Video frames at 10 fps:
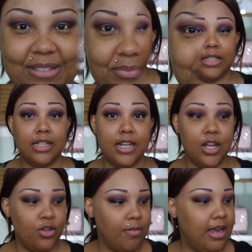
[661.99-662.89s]
So to clean
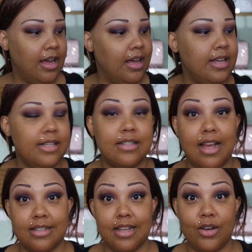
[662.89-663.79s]
under my eyes,
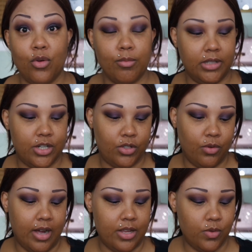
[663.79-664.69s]
as I normally
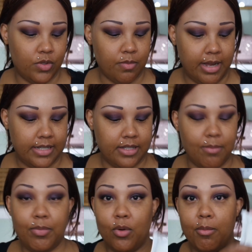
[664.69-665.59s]
do, I used my
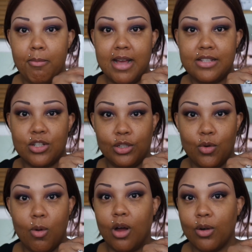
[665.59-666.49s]
simple
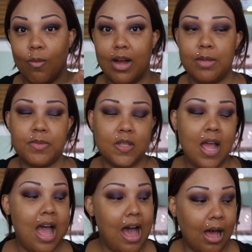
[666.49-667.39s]
micellar water wipes.
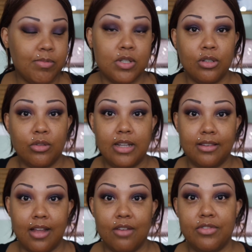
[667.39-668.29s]
Absolutely
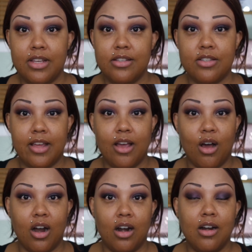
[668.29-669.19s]
love these. They
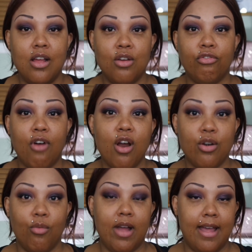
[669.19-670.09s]
are far
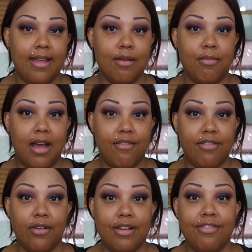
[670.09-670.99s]
and away my
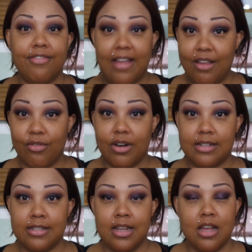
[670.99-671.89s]
very
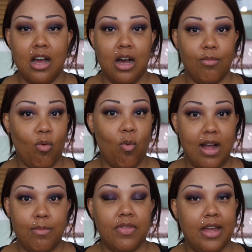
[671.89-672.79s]
favorite
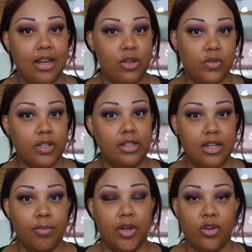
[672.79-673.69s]
wipe that I use to
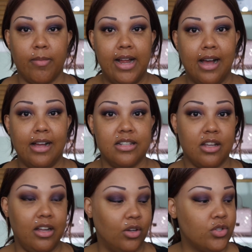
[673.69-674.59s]
clean up under my eyes.
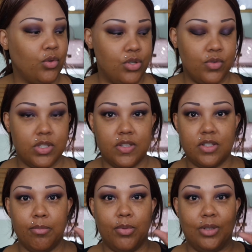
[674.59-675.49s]
I also use the
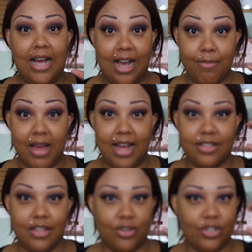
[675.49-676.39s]
simple eye
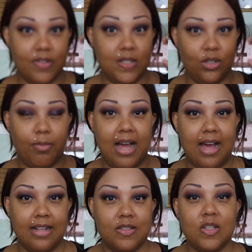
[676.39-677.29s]
pads that are just little
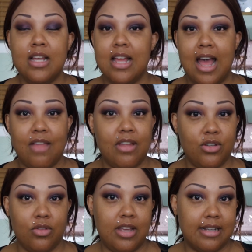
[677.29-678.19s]
pads, and they
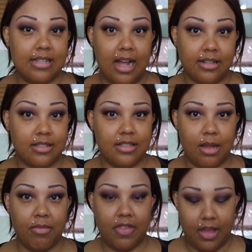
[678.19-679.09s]
do the exact
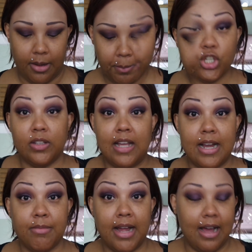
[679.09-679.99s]
same thing. To
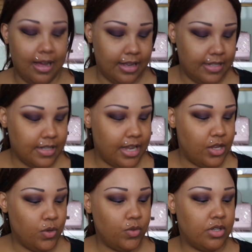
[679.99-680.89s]
line my eyes, I
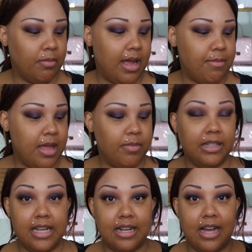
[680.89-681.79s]
used my
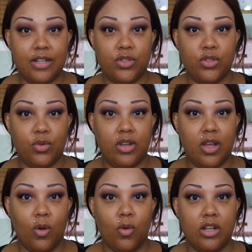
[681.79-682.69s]
Maybelline Eye
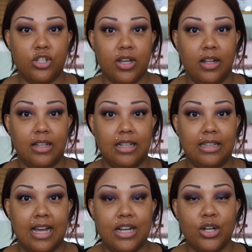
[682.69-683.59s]
Studio Gel
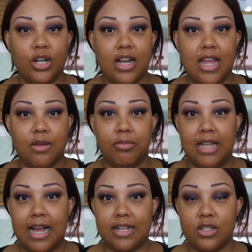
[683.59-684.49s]
Liner in
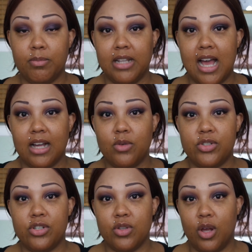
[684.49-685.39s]
Blackest Black,
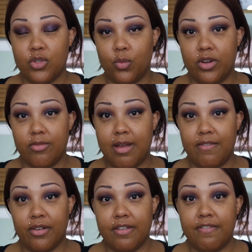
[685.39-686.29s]
which is also one of my
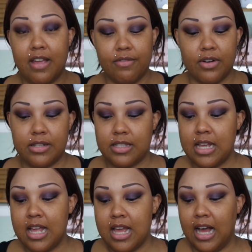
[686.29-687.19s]
very favorites.
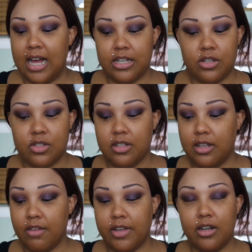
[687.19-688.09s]
I just
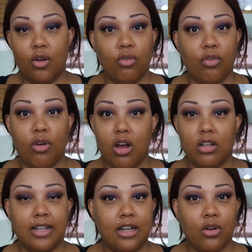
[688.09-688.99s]
love it
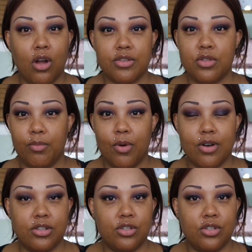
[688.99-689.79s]
overall, like across the board.